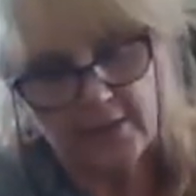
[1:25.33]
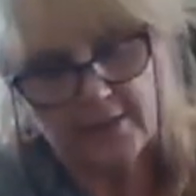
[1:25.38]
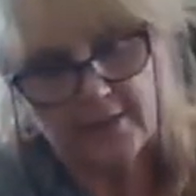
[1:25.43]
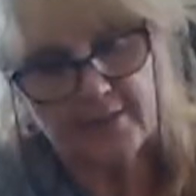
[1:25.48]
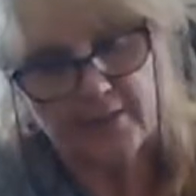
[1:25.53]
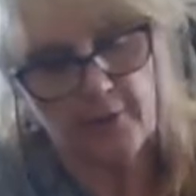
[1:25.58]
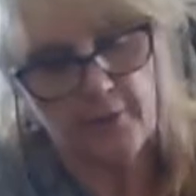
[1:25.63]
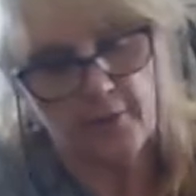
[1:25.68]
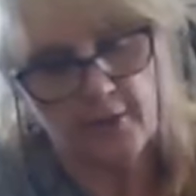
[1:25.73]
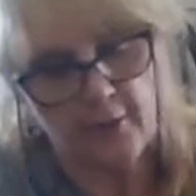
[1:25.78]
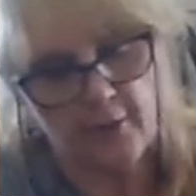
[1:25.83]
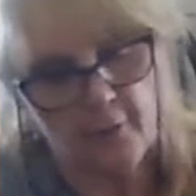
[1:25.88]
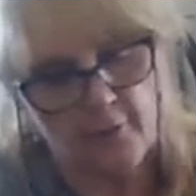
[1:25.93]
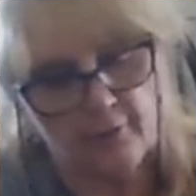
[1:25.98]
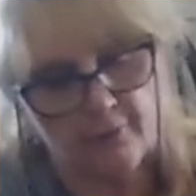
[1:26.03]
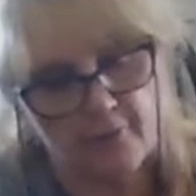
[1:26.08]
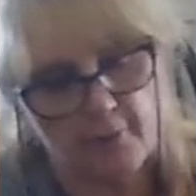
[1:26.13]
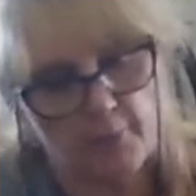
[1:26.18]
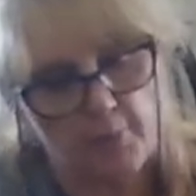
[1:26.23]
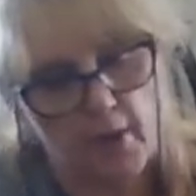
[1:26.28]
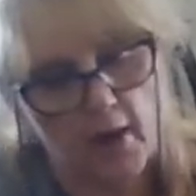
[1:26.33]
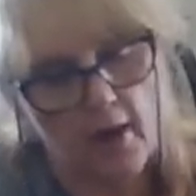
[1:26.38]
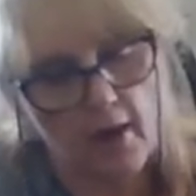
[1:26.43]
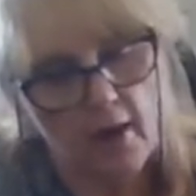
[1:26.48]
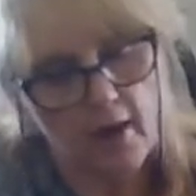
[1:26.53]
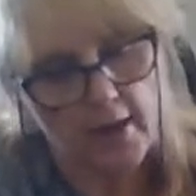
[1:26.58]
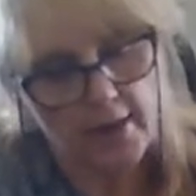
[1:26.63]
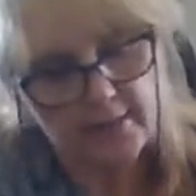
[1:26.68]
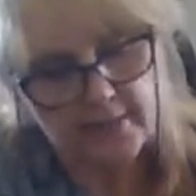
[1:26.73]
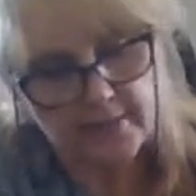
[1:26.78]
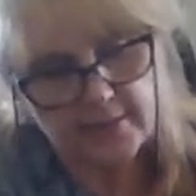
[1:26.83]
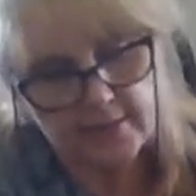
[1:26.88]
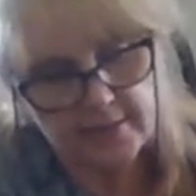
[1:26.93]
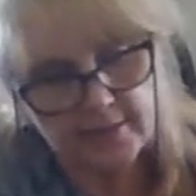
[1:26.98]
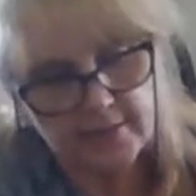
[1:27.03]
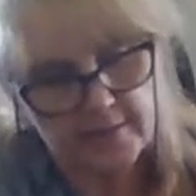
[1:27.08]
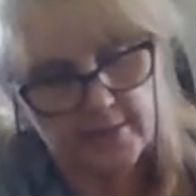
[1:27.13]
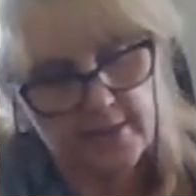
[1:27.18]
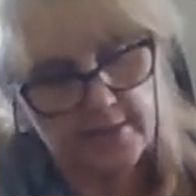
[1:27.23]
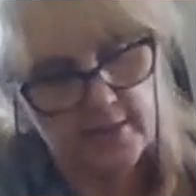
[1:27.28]
is going on for
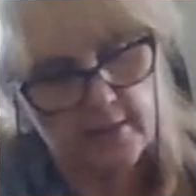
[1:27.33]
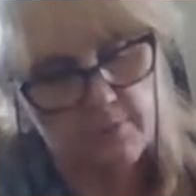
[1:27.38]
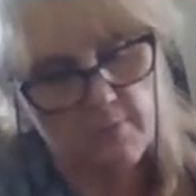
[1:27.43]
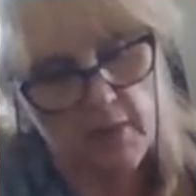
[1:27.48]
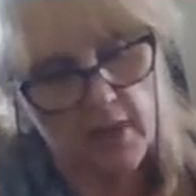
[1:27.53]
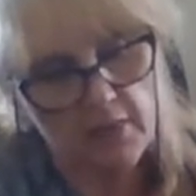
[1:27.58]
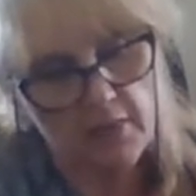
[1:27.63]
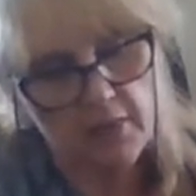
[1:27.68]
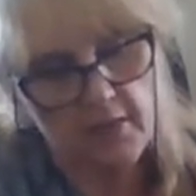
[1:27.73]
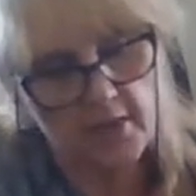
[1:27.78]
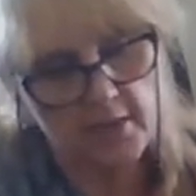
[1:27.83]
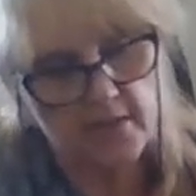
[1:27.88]
Pisces this month